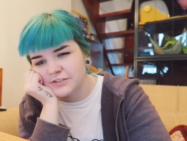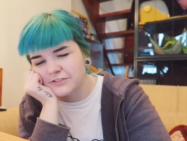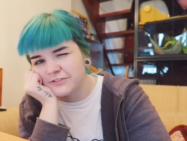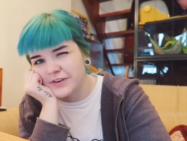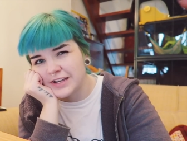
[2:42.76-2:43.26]
to
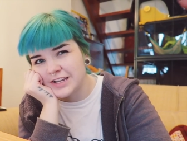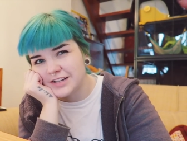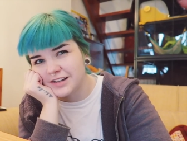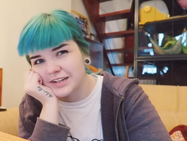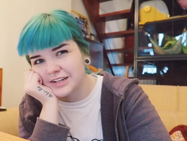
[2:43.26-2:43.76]

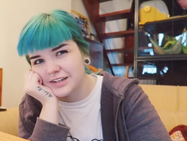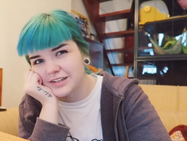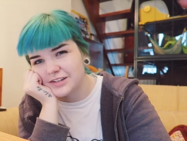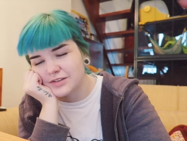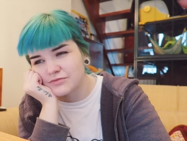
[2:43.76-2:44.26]
fade like
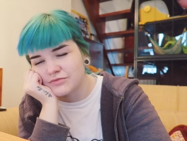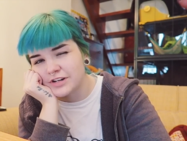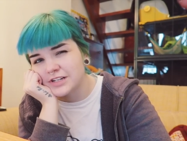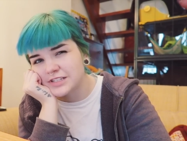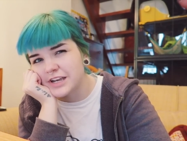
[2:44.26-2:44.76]

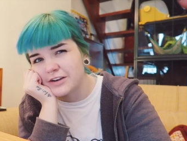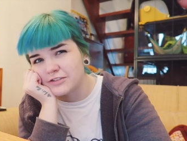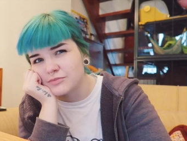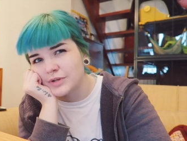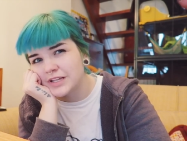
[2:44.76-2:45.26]
really
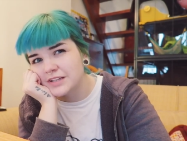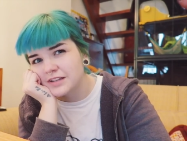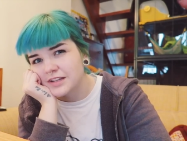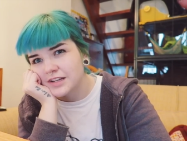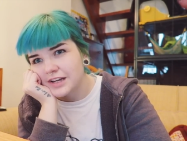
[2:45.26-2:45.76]
terribly.
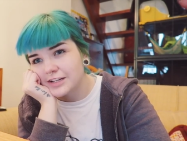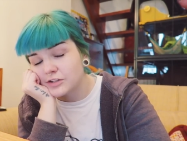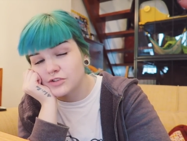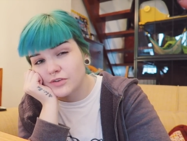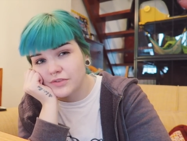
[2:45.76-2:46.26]
And
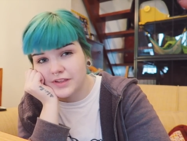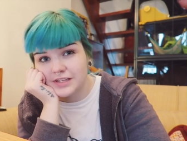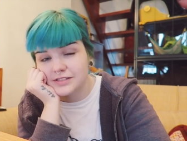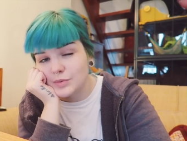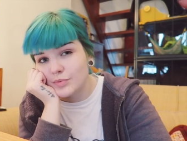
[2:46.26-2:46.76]
I don't
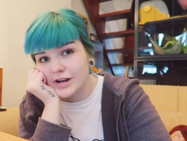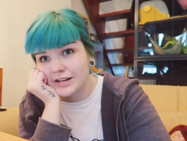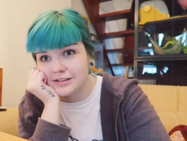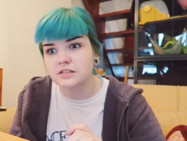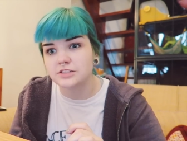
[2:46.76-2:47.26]
think it's the
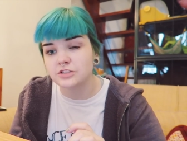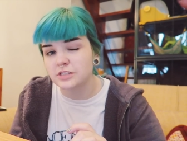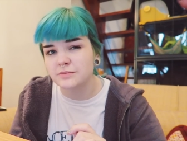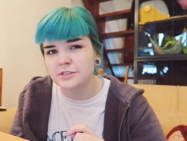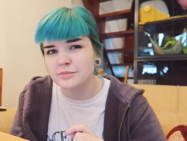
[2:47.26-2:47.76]
brand. It just
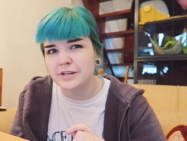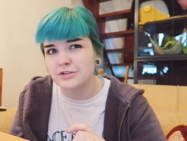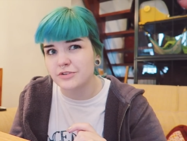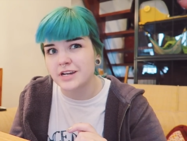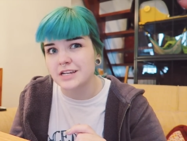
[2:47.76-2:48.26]
seems to be
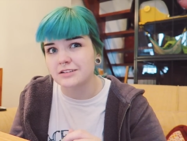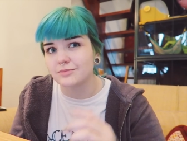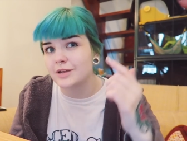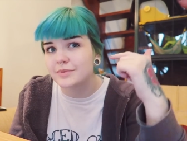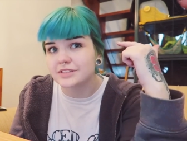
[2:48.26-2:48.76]
green,
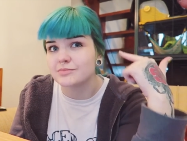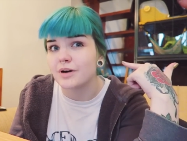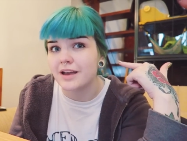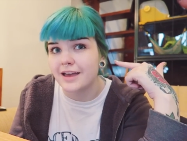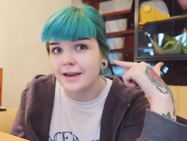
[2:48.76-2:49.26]
or maybe it's
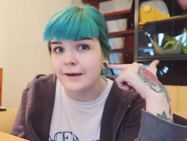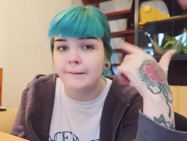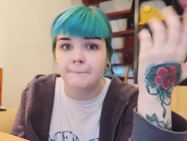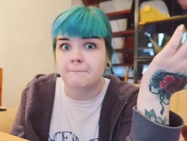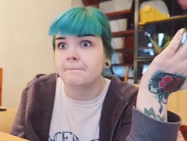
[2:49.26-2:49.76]
my
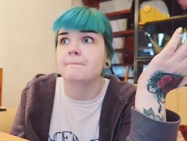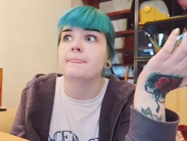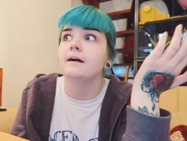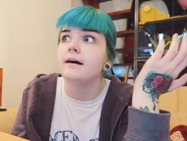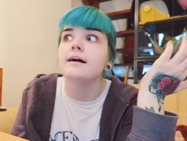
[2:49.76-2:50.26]
hair.
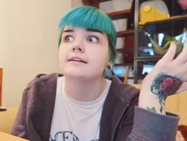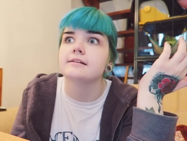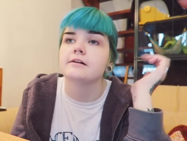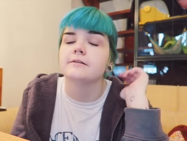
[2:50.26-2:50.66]
I don't